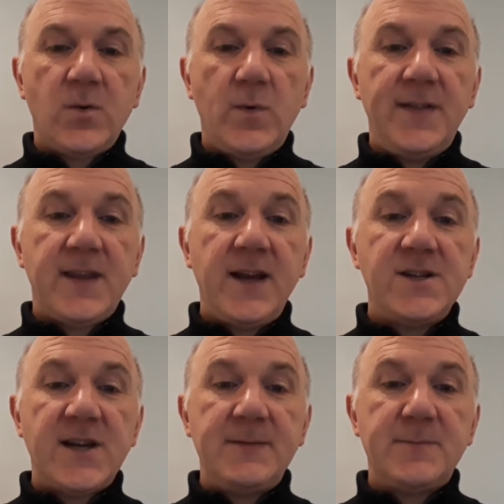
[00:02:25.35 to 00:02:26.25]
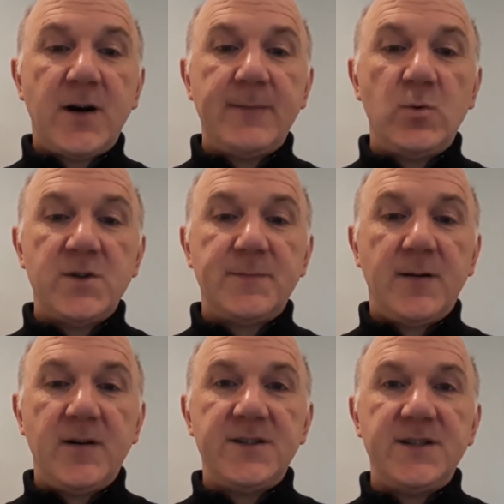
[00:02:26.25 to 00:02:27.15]
when the King James Bible was
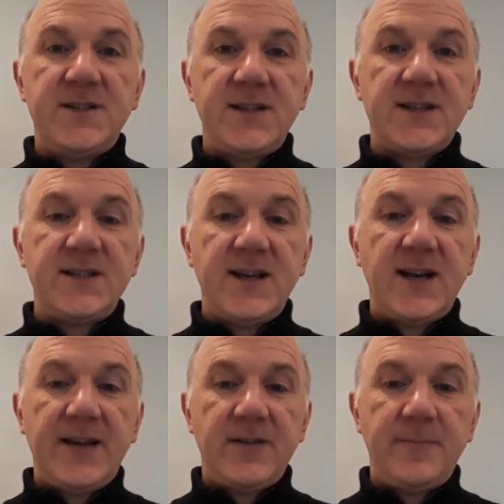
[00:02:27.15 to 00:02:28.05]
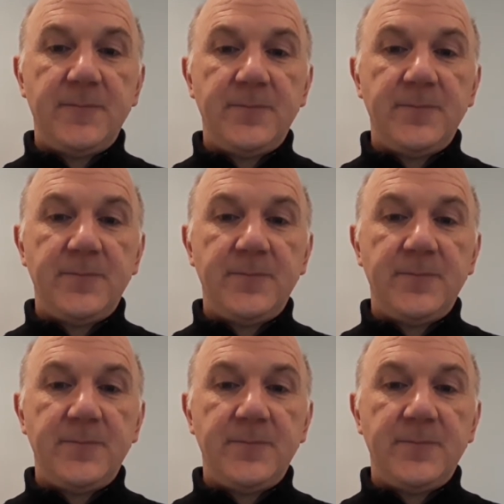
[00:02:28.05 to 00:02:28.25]
published in 1611,